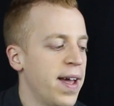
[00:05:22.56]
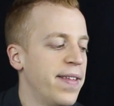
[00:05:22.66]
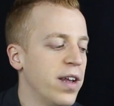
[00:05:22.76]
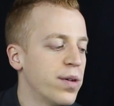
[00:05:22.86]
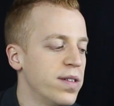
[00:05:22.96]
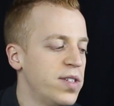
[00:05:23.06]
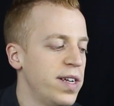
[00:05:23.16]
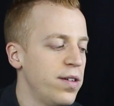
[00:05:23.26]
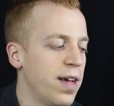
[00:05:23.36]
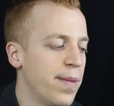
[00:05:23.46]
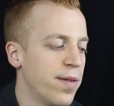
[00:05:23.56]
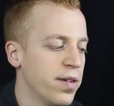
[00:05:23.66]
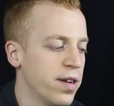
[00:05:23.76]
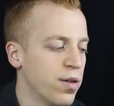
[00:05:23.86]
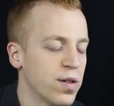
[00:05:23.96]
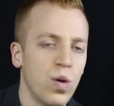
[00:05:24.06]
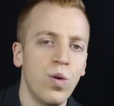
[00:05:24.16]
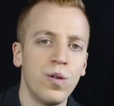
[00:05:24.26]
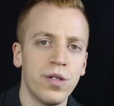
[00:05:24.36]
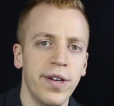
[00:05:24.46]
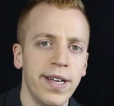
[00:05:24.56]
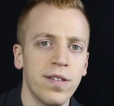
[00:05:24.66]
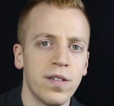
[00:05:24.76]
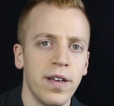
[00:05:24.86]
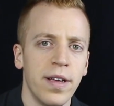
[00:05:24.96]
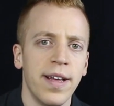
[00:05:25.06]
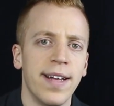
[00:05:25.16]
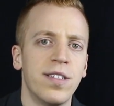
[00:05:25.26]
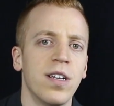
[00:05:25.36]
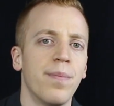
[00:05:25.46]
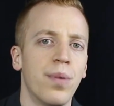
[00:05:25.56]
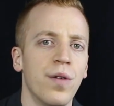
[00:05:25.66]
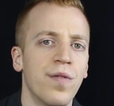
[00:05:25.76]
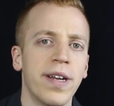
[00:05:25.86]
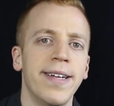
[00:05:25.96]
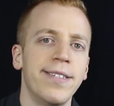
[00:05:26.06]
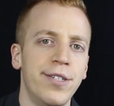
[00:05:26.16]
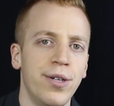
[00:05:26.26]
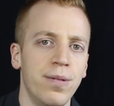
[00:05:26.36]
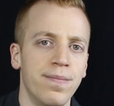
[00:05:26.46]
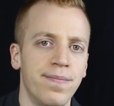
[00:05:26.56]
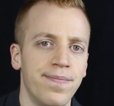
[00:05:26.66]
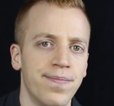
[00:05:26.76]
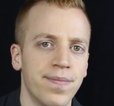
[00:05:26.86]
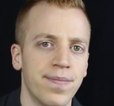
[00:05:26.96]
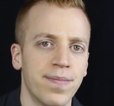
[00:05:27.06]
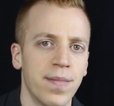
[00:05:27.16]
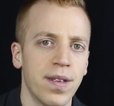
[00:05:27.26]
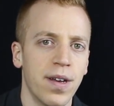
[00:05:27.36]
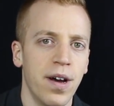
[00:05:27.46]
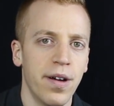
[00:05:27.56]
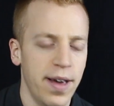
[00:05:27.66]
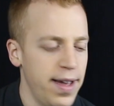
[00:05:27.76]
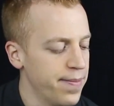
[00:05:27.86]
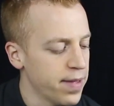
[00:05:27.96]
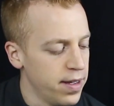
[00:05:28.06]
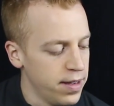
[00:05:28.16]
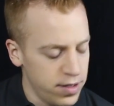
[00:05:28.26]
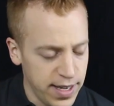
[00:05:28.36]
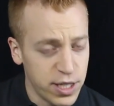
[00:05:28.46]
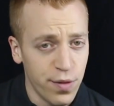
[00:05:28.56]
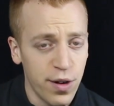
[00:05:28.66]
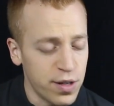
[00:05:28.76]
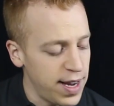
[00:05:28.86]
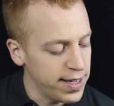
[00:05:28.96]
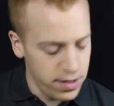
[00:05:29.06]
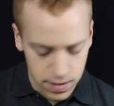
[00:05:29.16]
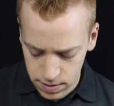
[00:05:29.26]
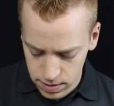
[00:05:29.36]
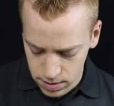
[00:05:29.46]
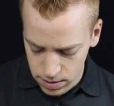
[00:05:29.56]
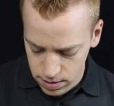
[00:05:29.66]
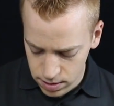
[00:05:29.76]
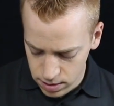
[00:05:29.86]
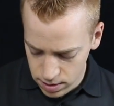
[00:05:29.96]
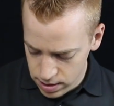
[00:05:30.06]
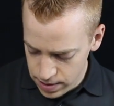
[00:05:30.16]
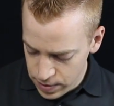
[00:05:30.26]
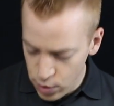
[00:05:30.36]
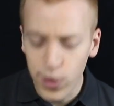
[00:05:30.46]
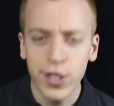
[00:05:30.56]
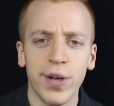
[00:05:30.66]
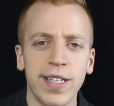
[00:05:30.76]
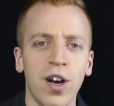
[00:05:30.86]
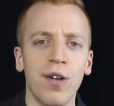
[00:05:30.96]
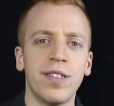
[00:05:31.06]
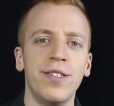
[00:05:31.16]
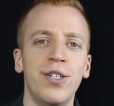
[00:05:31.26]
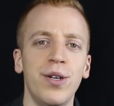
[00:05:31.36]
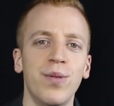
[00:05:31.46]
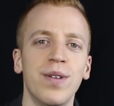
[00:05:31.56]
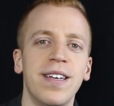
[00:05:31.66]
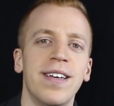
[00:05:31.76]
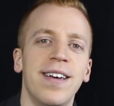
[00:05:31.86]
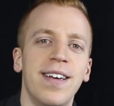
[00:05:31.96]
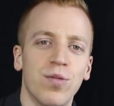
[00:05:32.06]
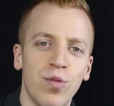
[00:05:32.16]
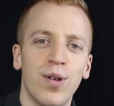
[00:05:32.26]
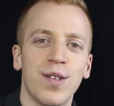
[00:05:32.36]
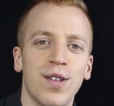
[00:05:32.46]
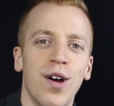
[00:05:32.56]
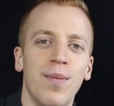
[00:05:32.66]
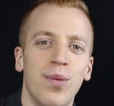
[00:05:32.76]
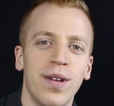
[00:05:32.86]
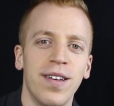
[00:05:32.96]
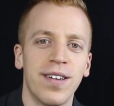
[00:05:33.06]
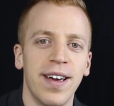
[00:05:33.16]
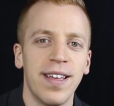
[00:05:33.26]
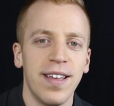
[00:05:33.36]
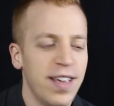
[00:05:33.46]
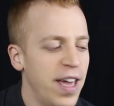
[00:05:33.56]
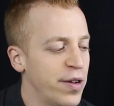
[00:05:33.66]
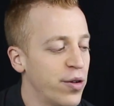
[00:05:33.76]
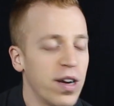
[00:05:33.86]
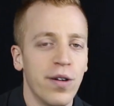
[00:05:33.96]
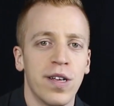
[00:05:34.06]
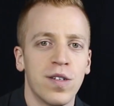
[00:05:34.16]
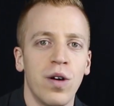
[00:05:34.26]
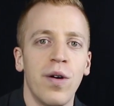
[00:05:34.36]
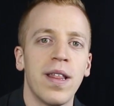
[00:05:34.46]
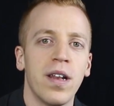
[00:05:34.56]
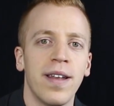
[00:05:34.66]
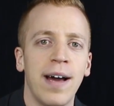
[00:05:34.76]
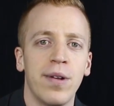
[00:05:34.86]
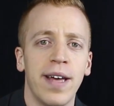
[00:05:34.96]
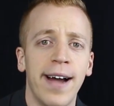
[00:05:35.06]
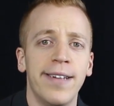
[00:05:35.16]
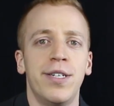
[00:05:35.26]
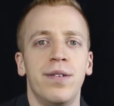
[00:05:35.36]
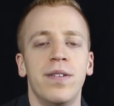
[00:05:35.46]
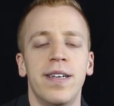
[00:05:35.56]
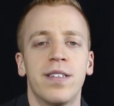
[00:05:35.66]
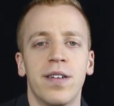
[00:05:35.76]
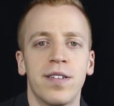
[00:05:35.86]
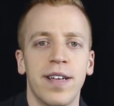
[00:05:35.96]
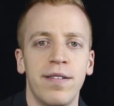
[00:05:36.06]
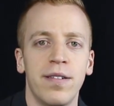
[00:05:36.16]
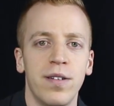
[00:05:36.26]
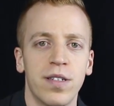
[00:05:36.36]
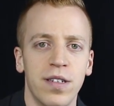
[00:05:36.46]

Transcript: And then I'll continue that method across all strings until I'm perfectly in tune. Okay? So that's your first lesson. Once your guitar is in tune, it's a real good starting point, okay? If you're trying to learn a song or anything like that with it out of tune, it's going to sound